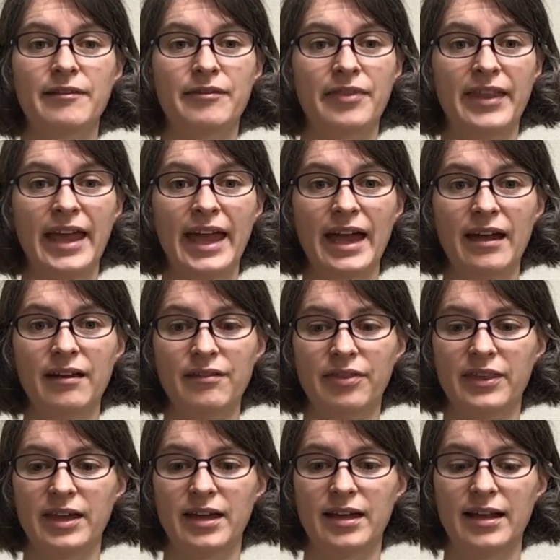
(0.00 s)
There
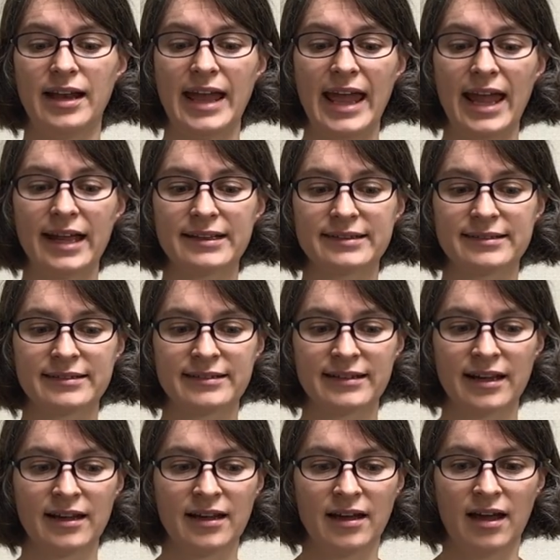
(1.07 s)
the legs
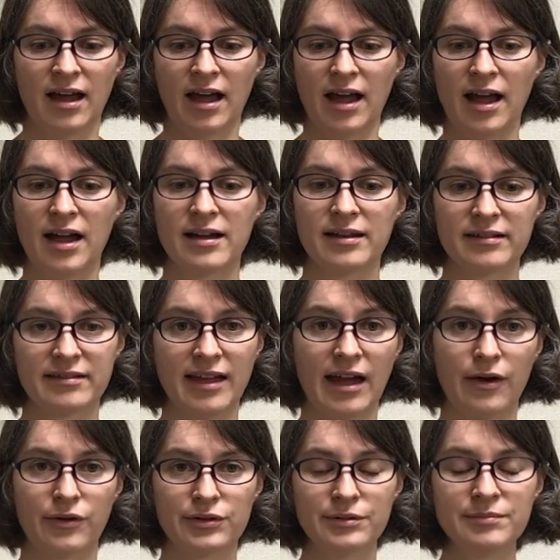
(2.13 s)
hung
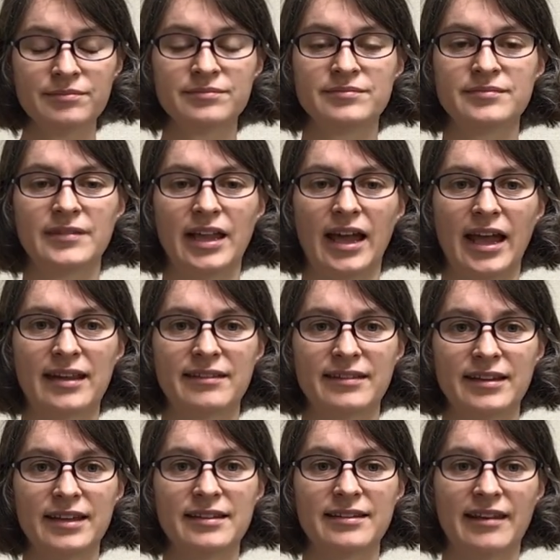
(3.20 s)
down and
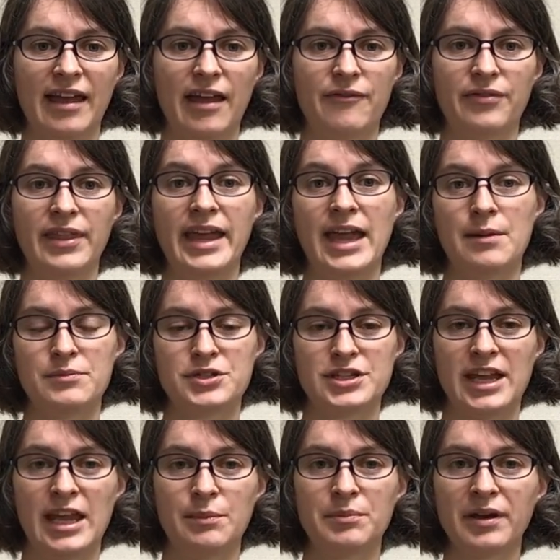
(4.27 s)
didn't have the M
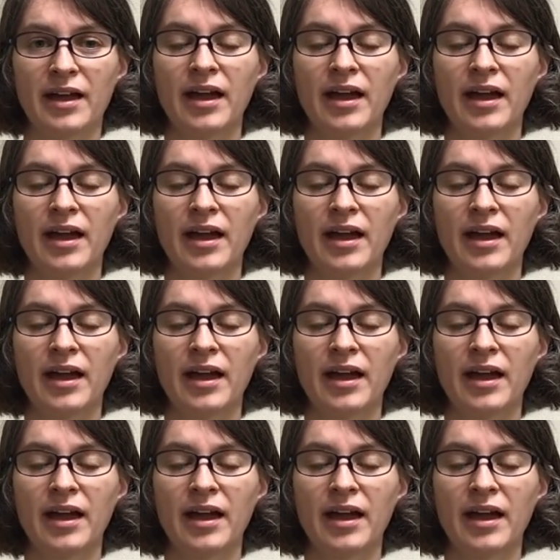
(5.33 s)
shape.